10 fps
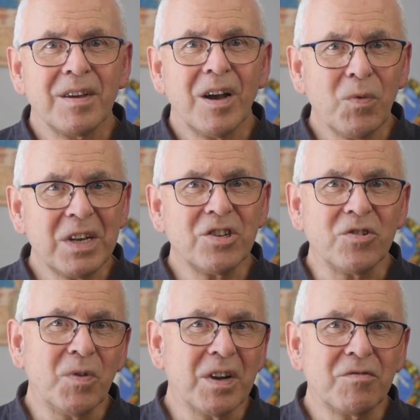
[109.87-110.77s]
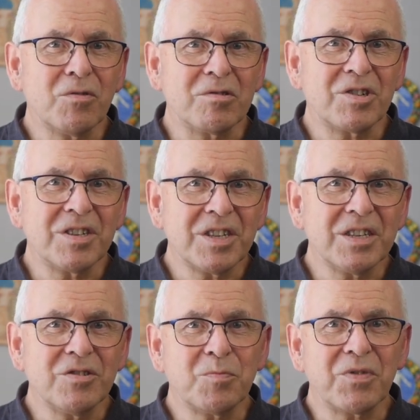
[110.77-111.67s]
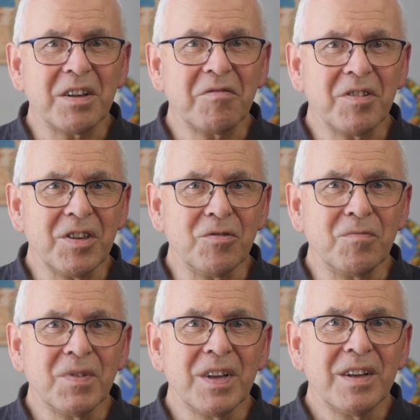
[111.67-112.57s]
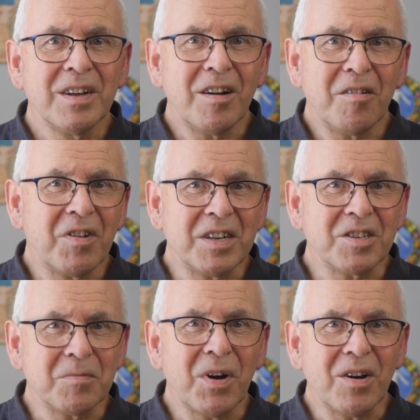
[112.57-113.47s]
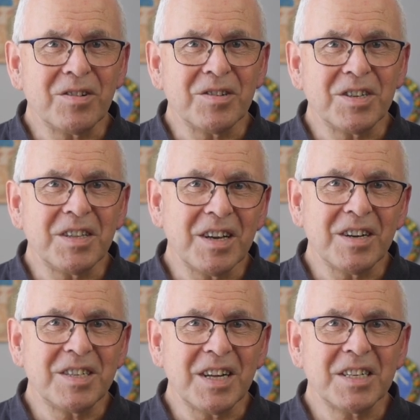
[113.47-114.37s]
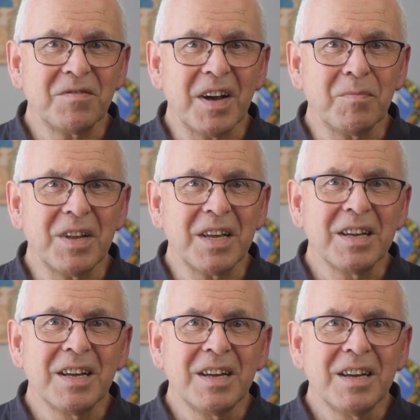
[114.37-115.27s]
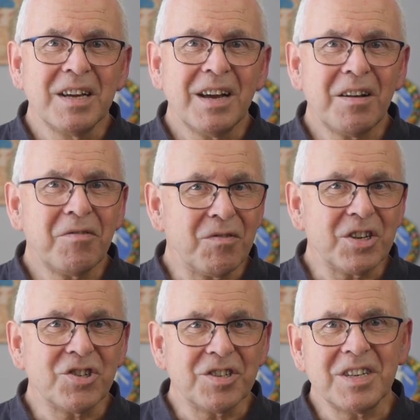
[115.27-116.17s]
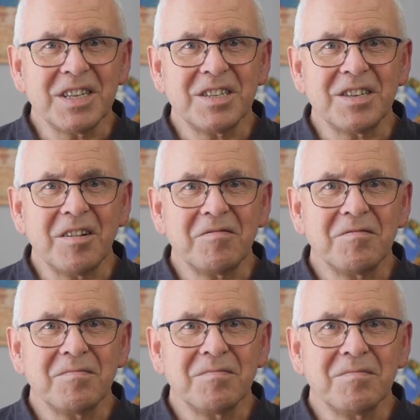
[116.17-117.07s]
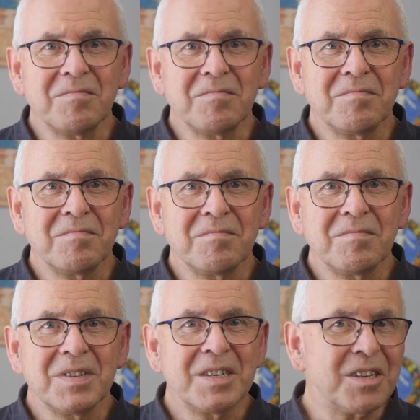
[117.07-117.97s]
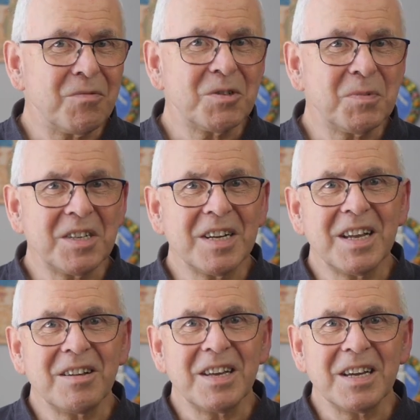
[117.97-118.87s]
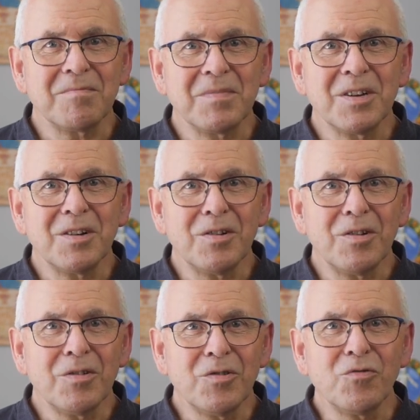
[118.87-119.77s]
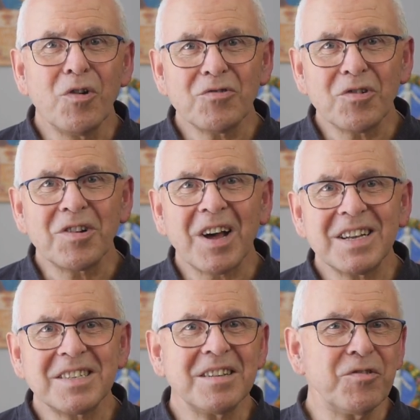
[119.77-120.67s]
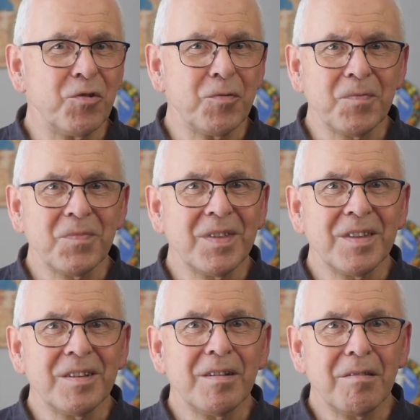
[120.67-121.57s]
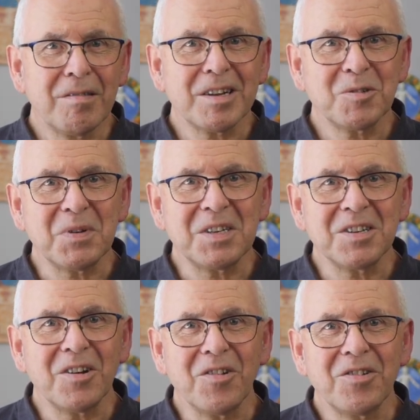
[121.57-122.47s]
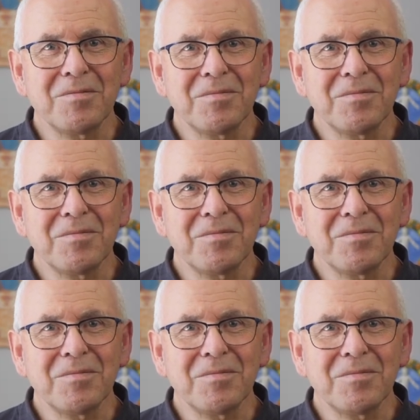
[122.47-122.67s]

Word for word: And we too will, of course, continue to pray for you, our friends and partners in the ICS family, and for Richard and his staff. So, as we say down here, nous rendons grâce à Dieu, thanks be to God.